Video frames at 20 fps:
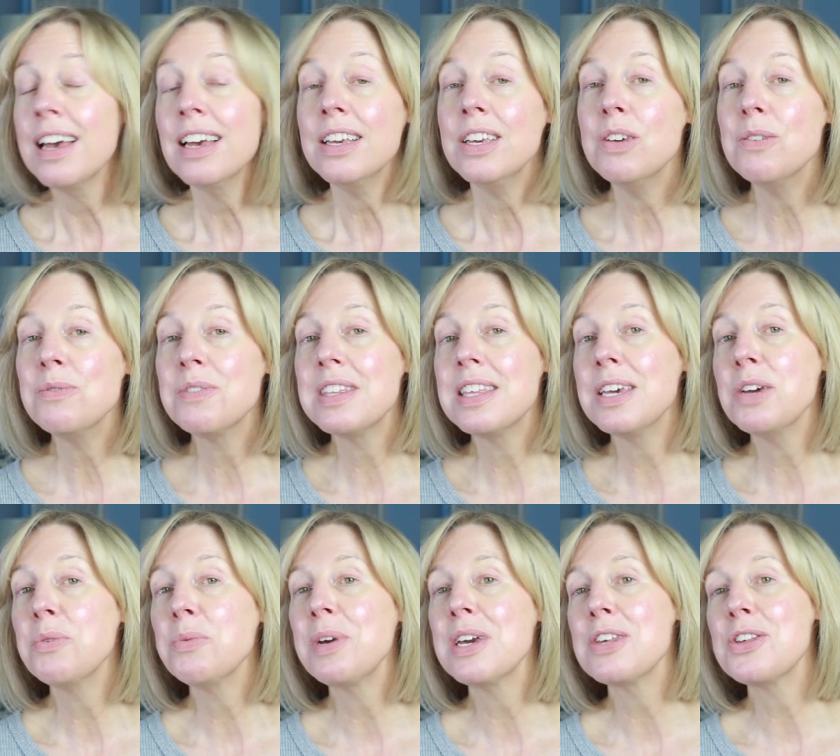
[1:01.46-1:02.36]
used
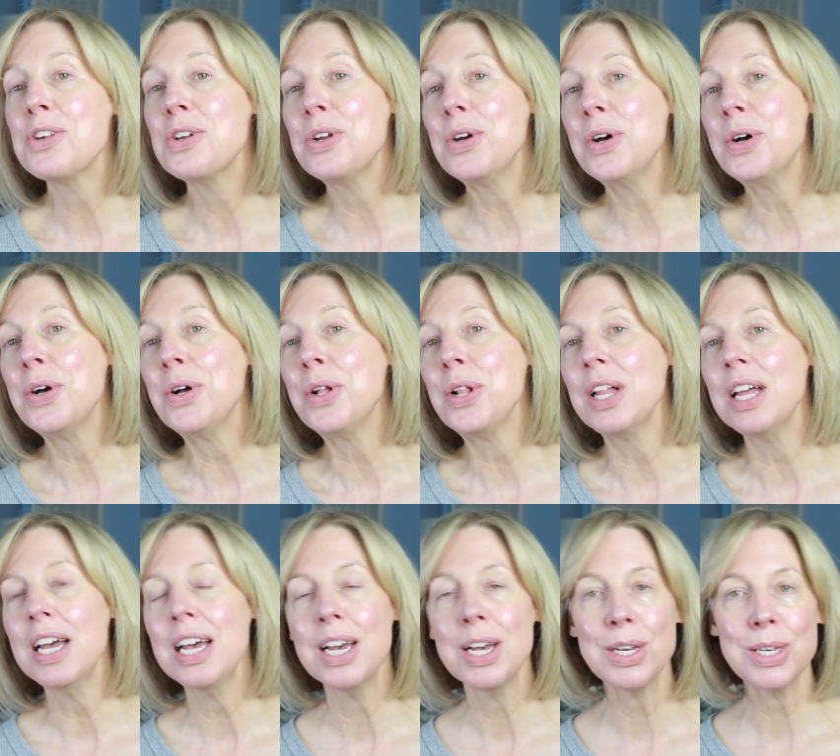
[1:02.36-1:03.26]
the
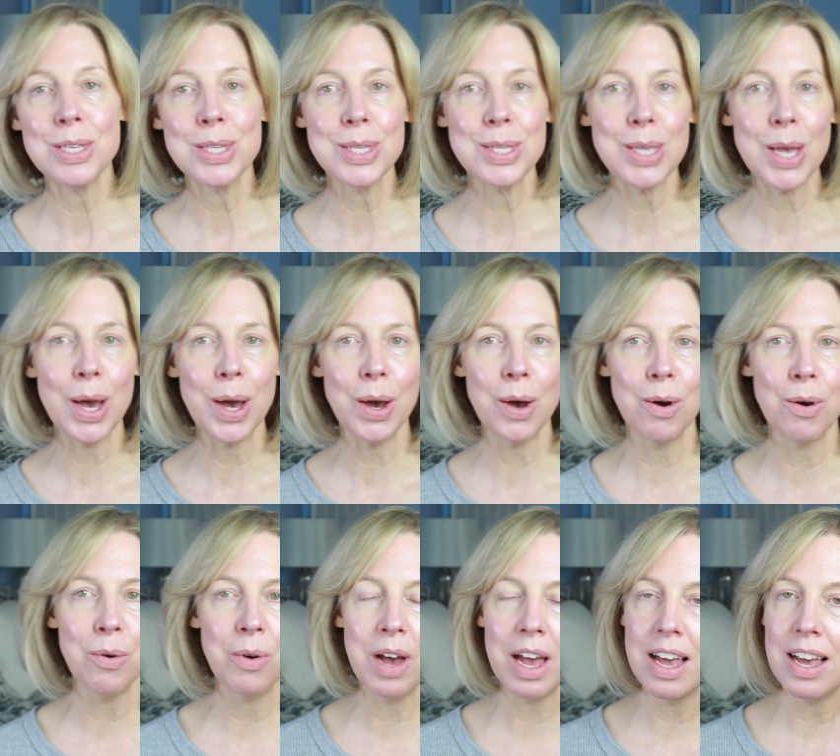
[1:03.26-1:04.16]
original?
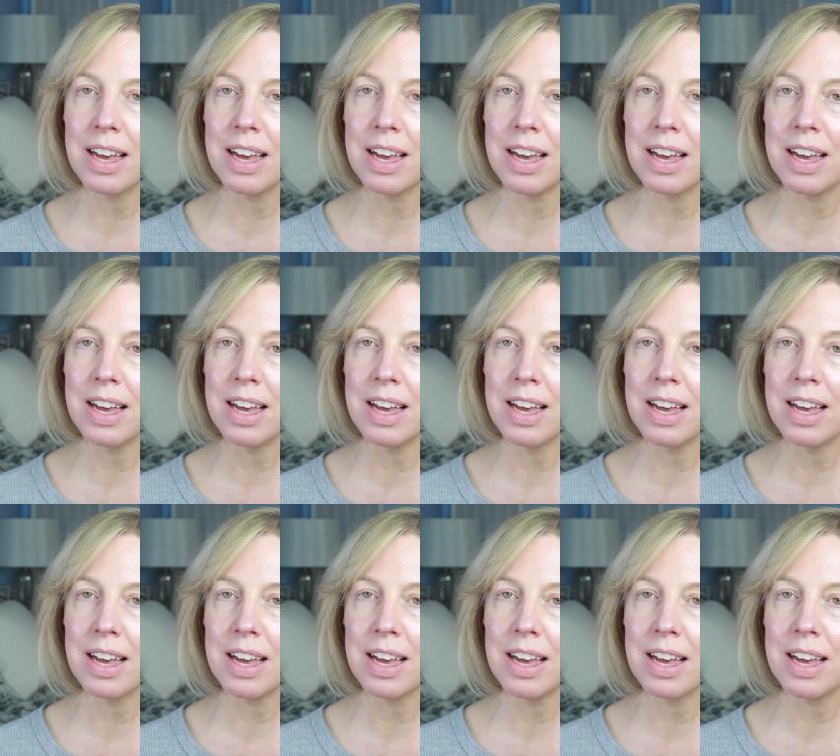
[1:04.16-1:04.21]
So